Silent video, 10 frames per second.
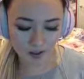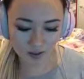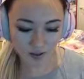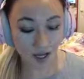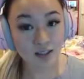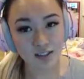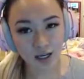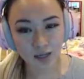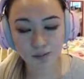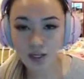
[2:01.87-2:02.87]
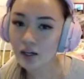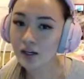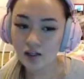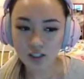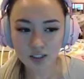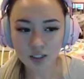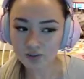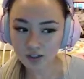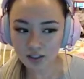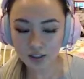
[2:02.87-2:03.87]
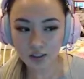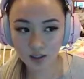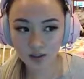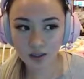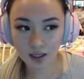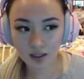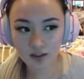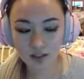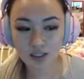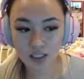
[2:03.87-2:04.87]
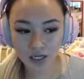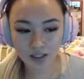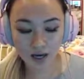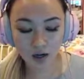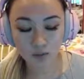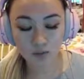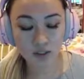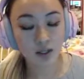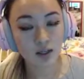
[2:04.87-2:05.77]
the class times, you should definitely go and check out